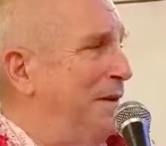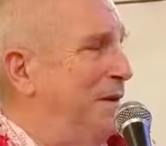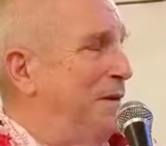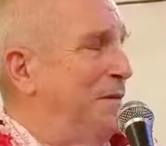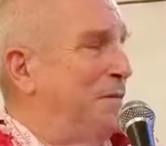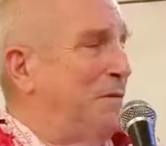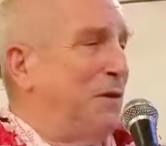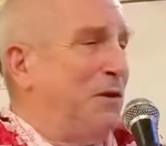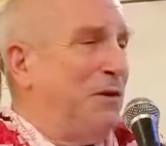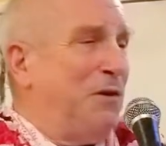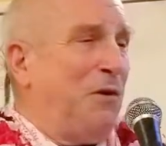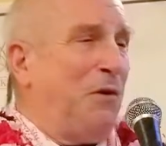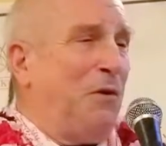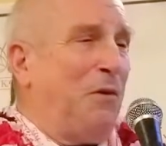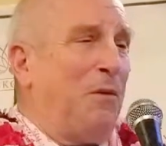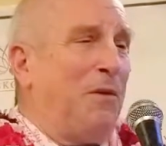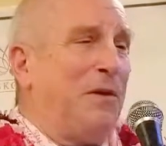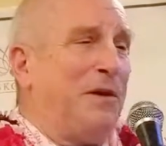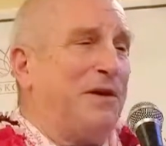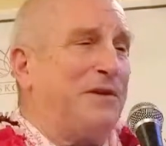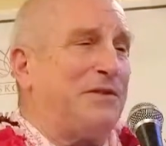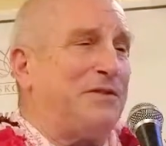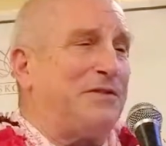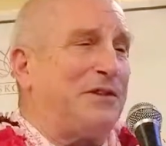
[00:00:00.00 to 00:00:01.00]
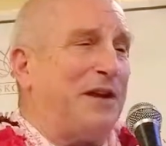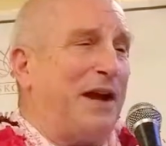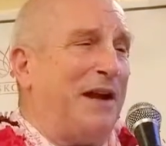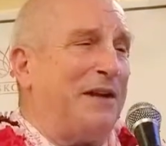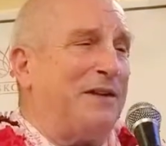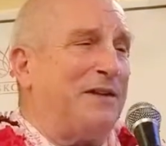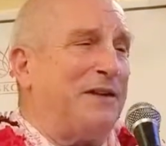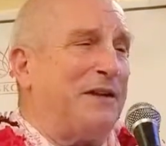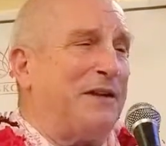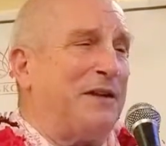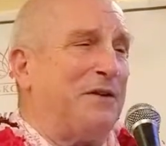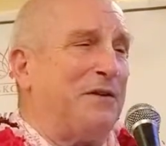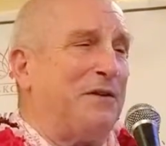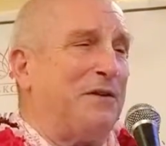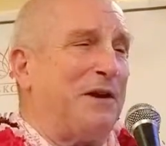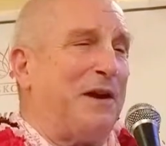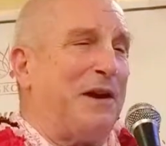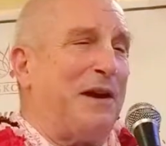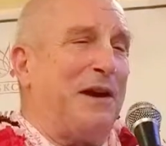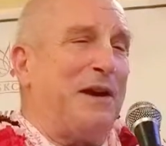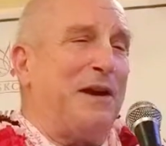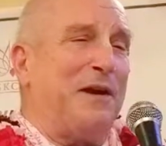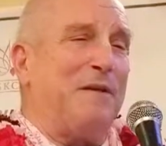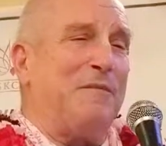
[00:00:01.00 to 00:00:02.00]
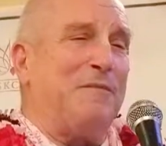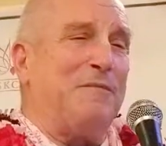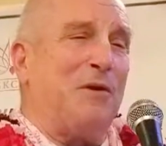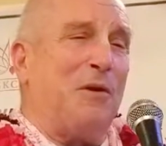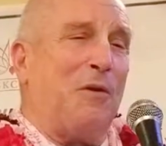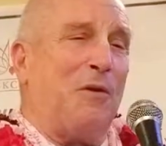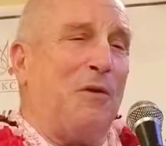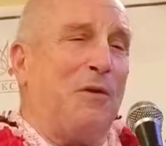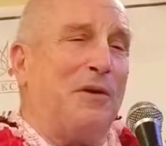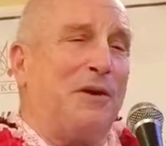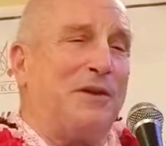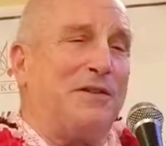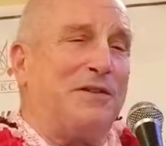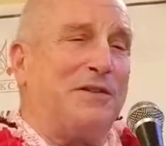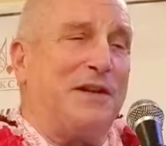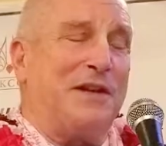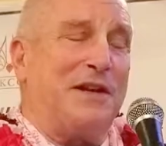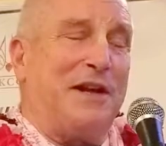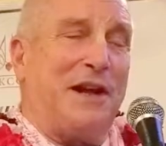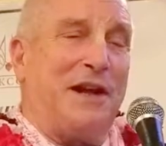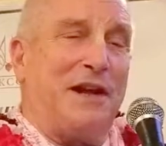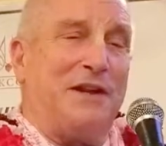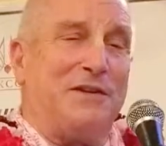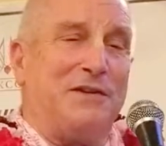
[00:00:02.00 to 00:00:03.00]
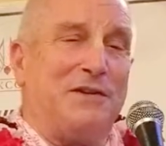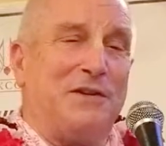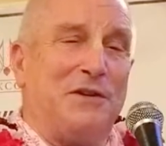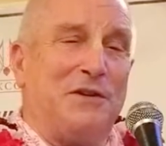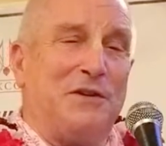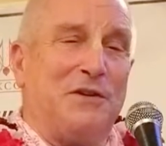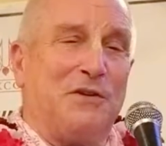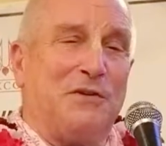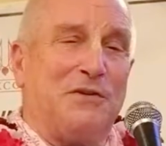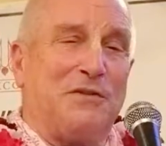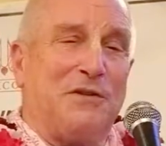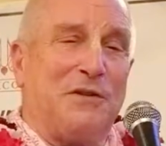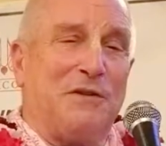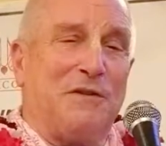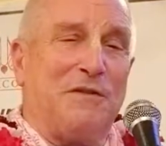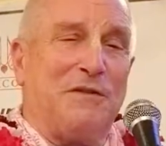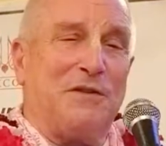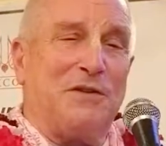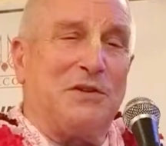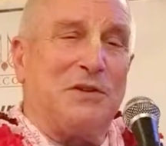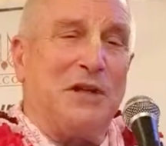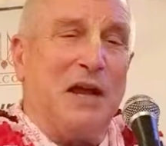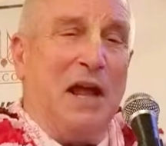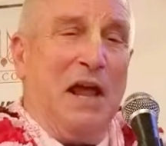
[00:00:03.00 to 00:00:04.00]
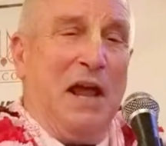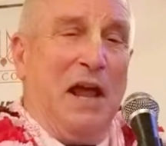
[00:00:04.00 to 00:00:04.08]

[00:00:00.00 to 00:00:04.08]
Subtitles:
where no one is chanting your name, no one is engaged in your service,